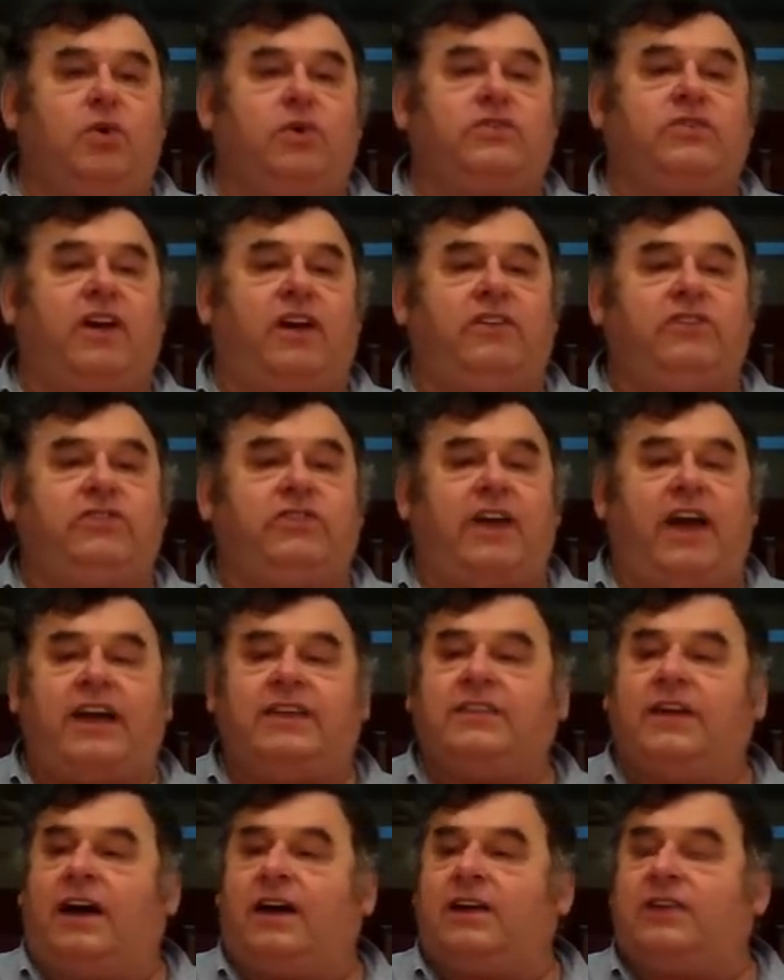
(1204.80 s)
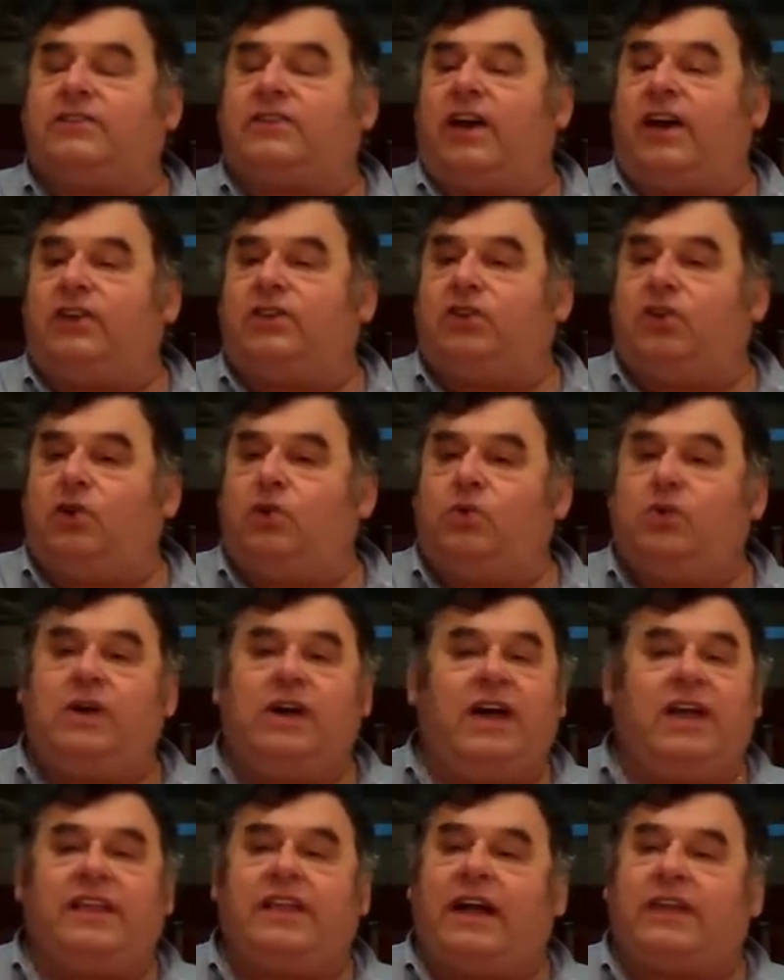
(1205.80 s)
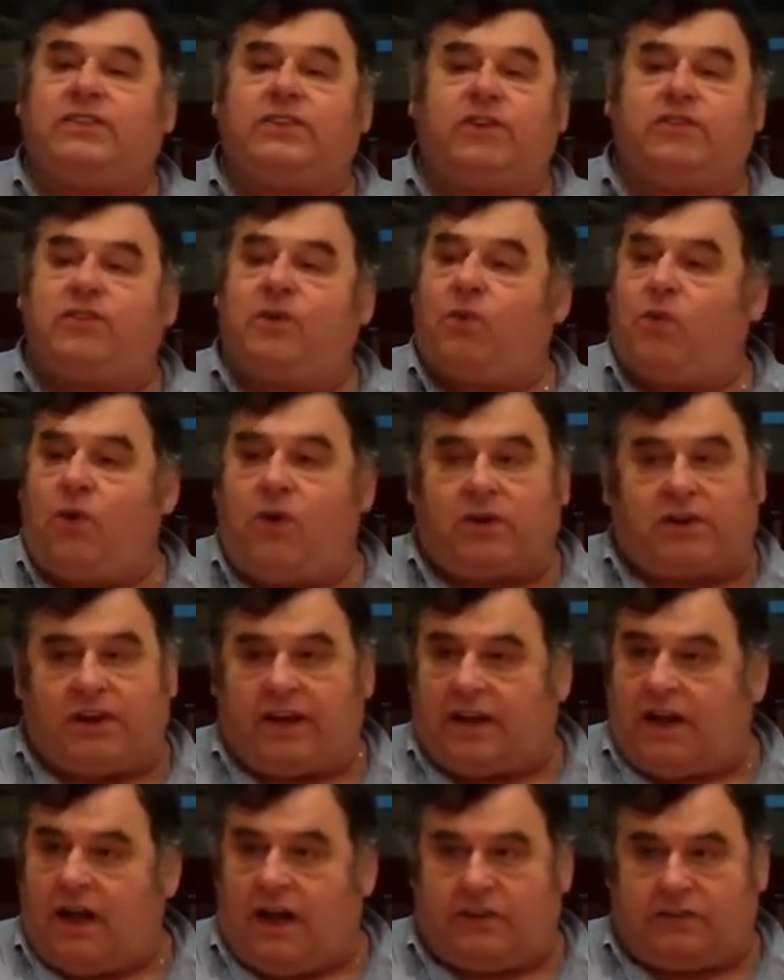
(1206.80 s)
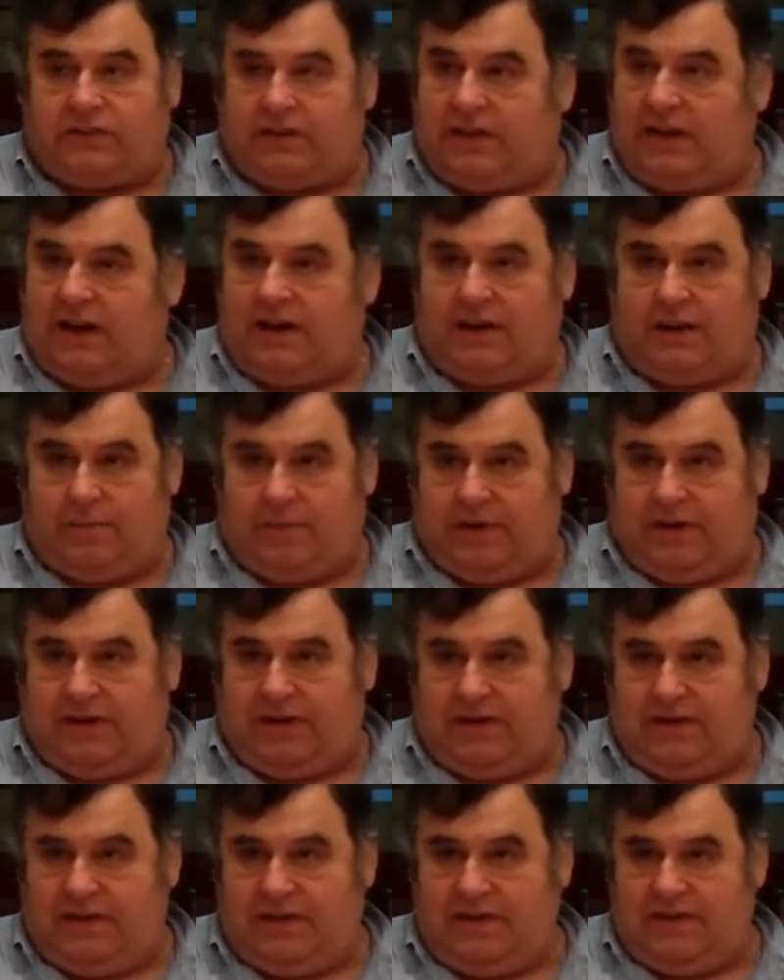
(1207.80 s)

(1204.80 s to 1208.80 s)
do as I say, not as I do, that doesn't work in God's economy.